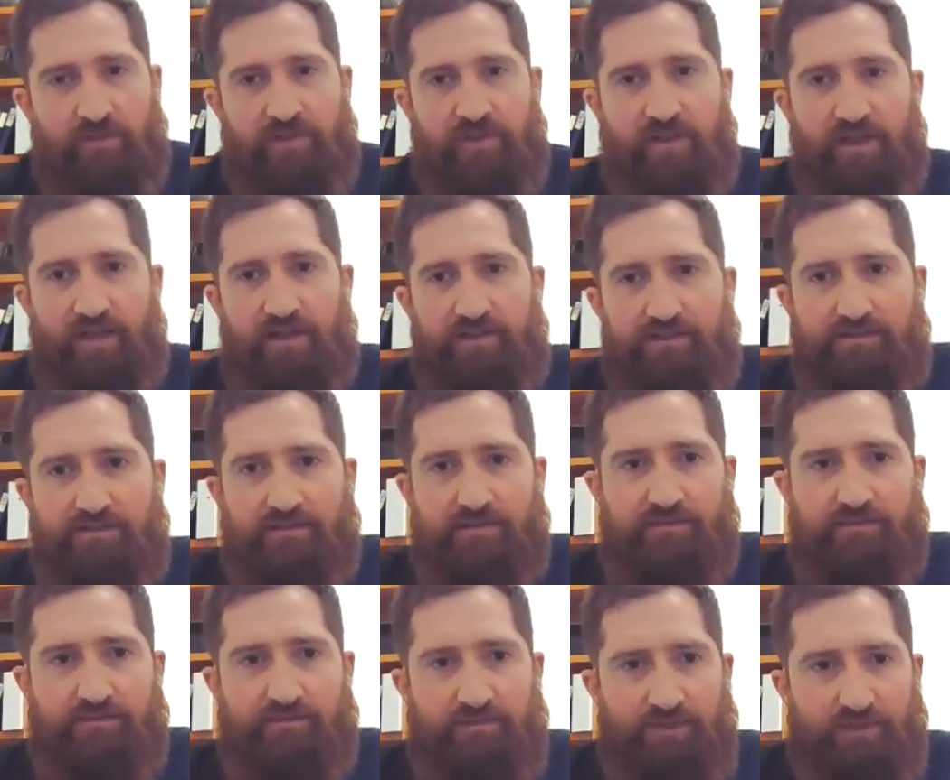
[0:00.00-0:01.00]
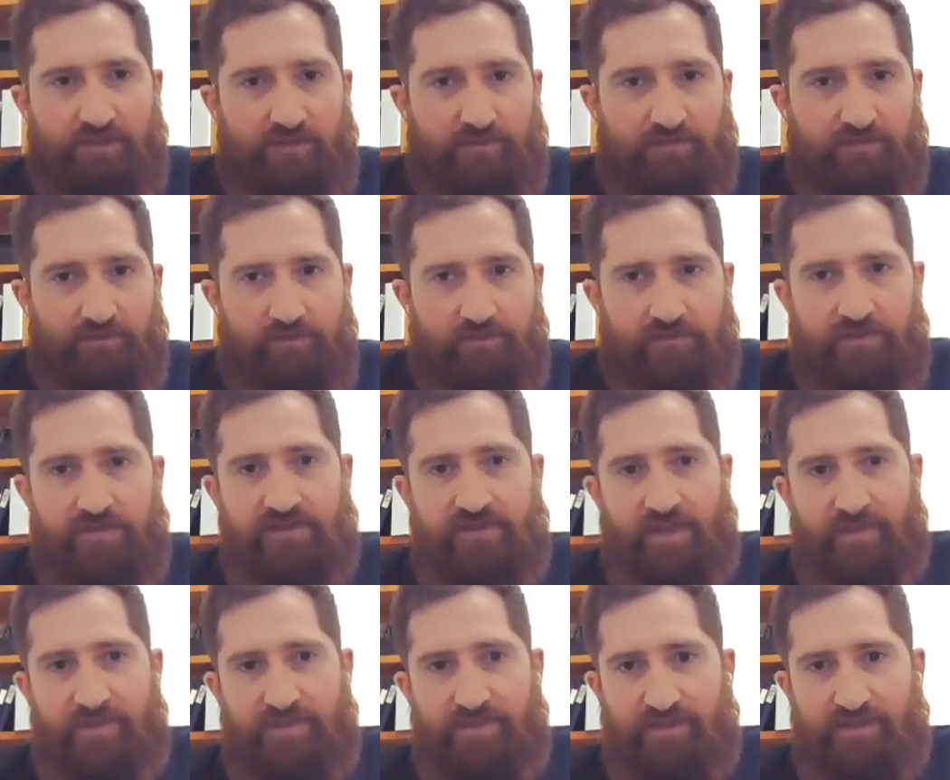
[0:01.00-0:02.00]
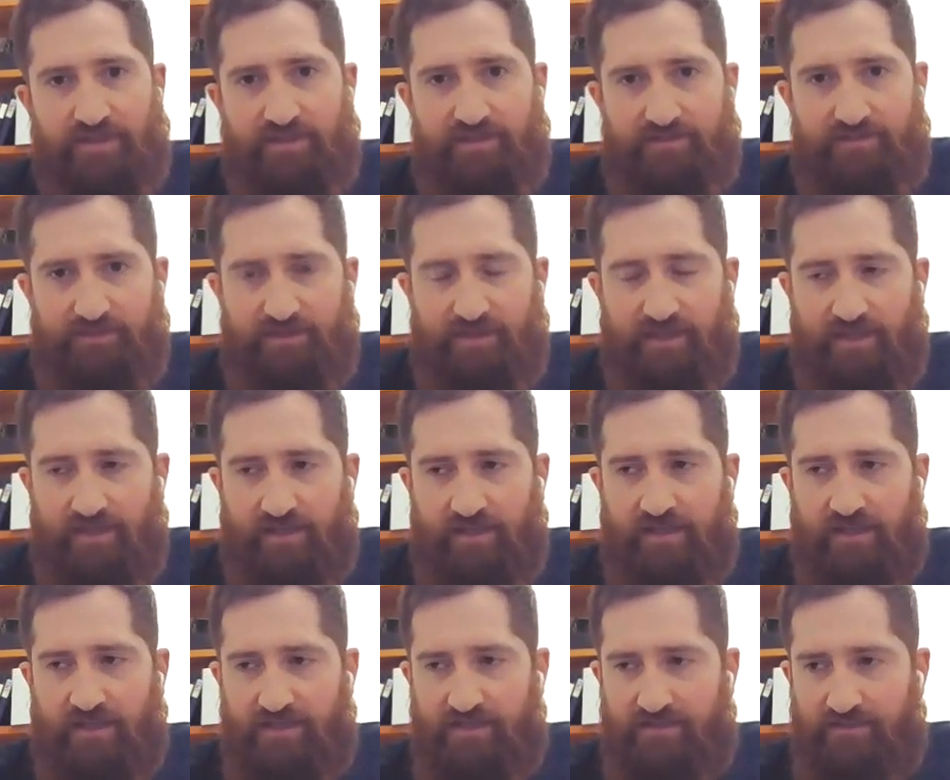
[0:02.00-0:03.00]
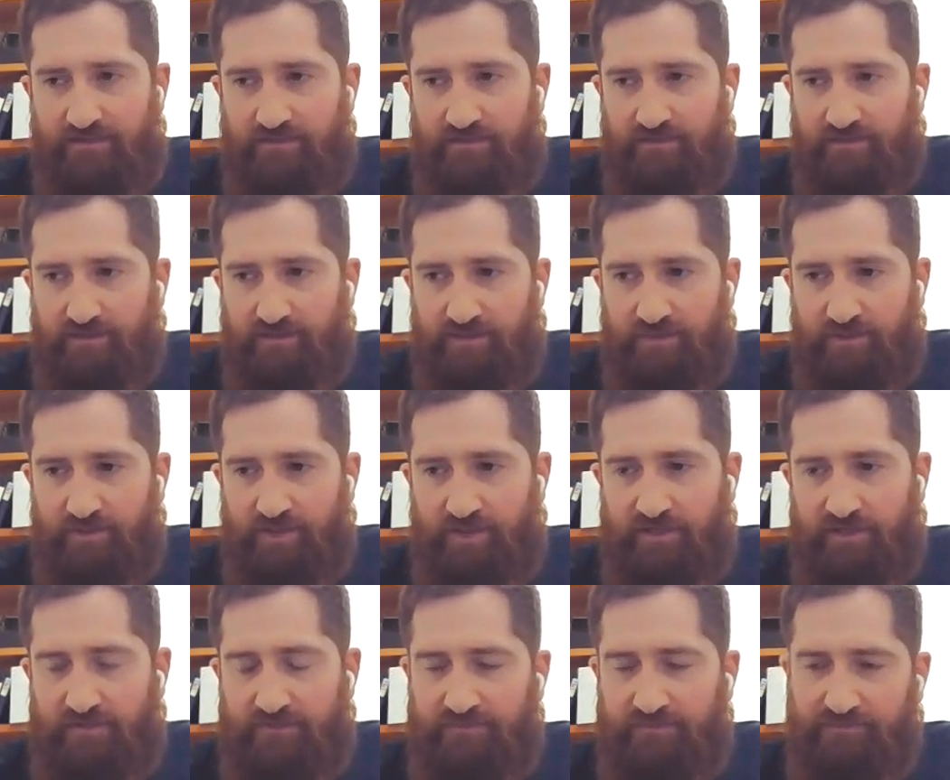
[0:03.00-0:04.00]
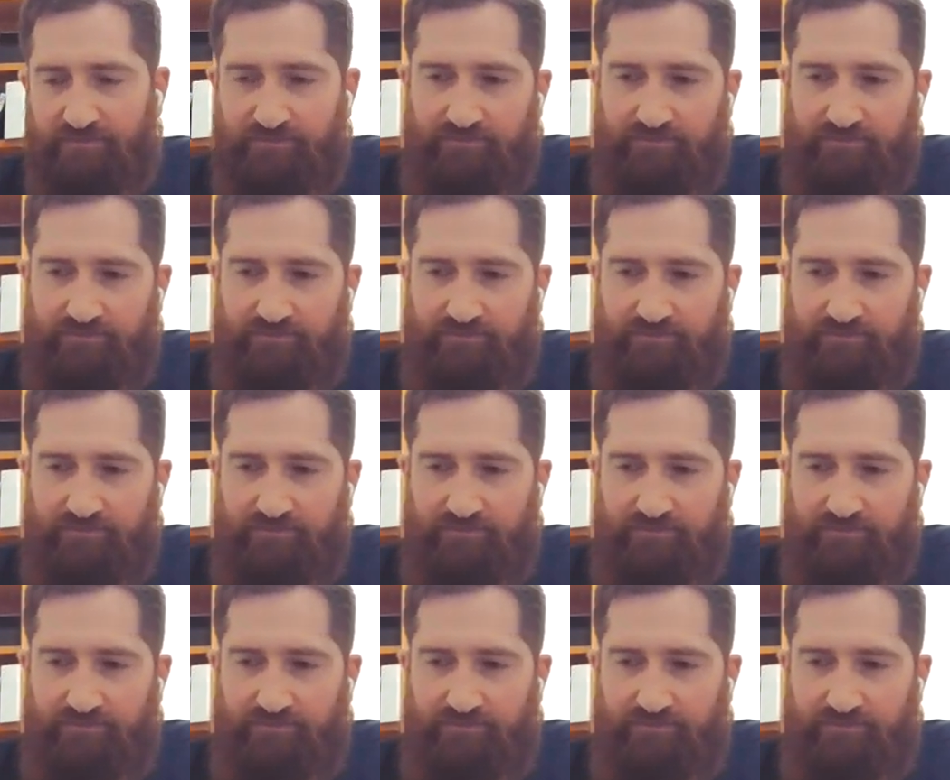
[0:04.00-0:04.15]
I mean, it has some, a few steps in it that need explaining.